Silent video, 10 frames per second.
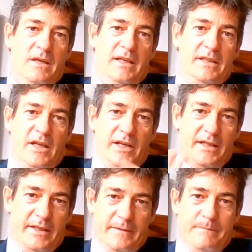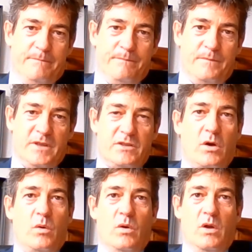eternity. So
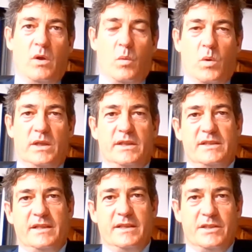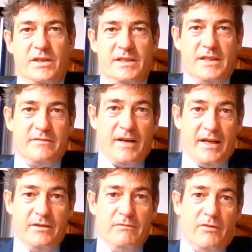what is the intrinsic
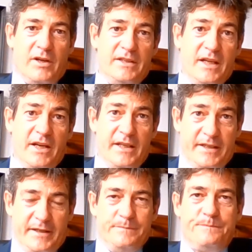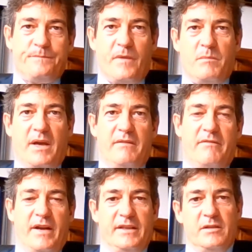value for eternity, my
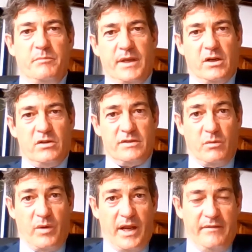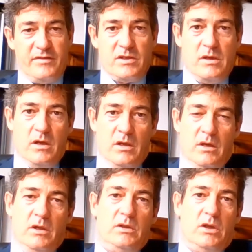friend? Because the waves
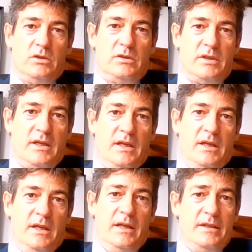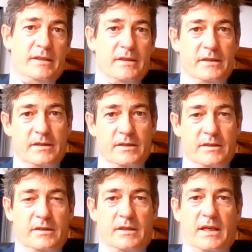don't end.
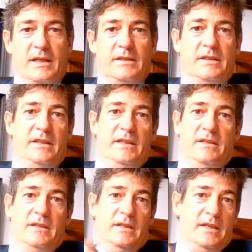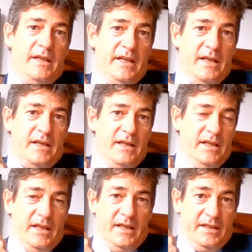And in here
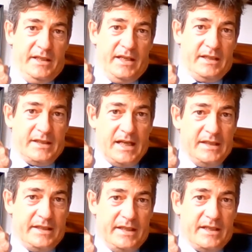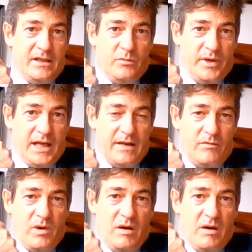in the Atlantic, we have